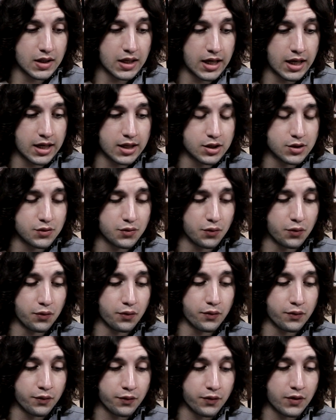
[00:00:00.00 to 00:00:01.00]
And
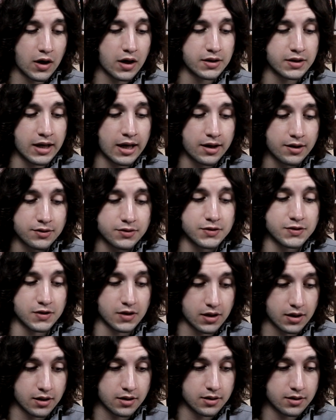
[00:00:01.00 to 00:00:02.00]
Von
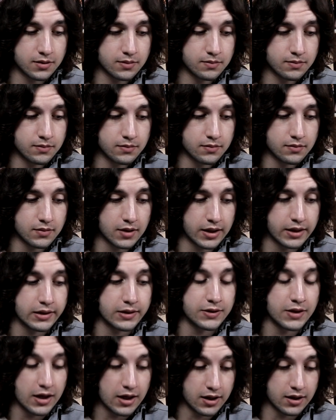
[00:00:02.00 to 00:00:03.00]
Helsing, I
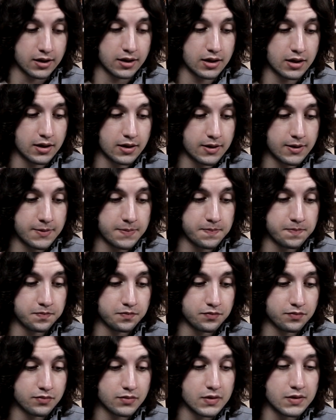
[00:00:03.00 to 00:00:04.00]
think.
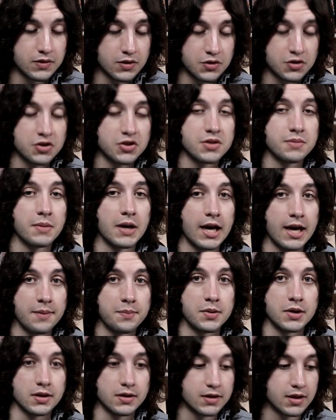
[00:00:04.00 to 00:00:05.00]
Those are some
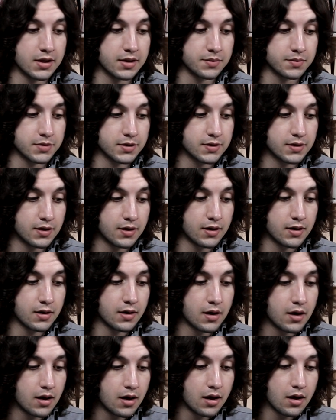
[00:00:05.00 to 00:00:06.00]
epic names.
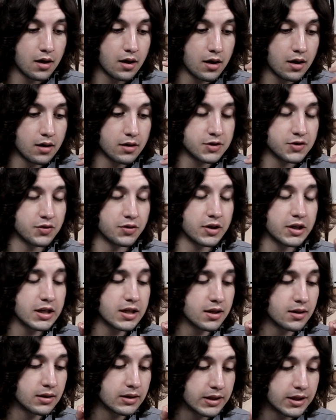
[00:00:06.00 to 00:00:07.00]
So they're
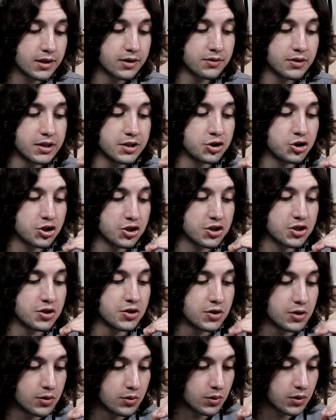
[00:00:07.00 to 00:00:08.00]
gonna literally just
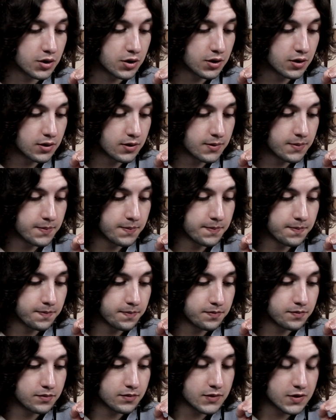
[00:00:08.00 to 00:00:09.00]
nuke
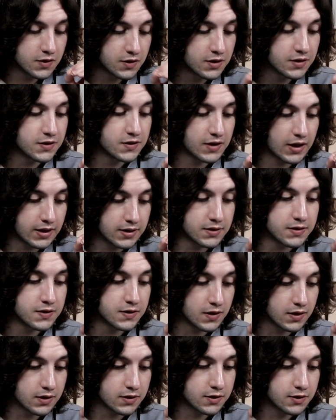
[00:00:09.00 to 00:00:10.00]
Side
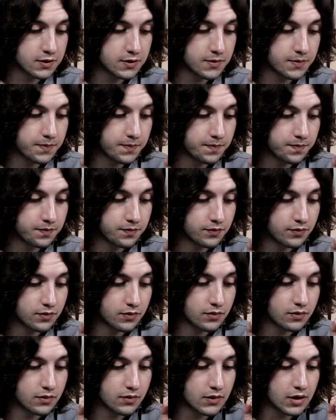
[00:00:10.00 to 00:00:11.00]
6.
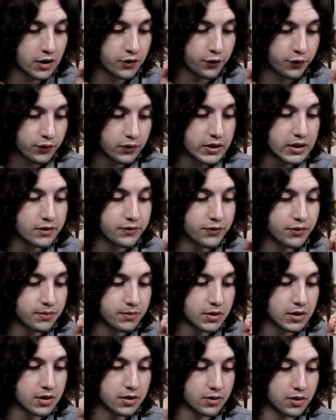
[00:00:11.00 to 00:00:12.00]
A fleet
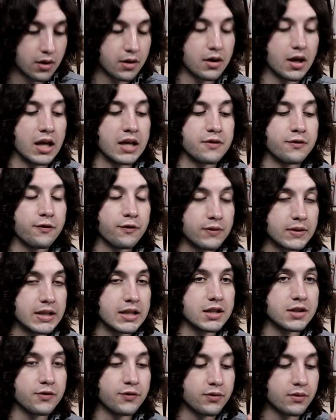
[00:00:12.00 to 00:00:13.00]
from
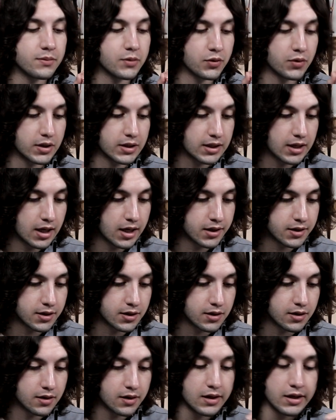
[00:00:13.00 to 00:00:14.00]

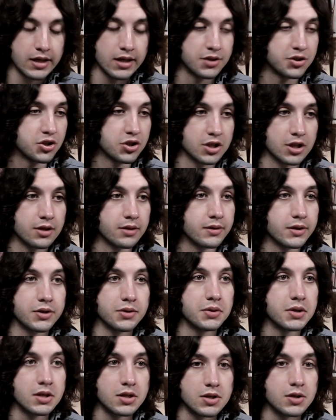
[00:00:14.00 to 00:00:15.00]
Granada is just gonna
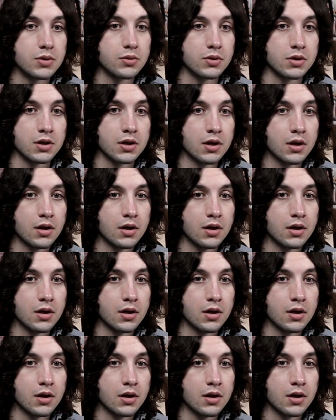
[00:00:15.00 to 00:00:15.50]
literally nuke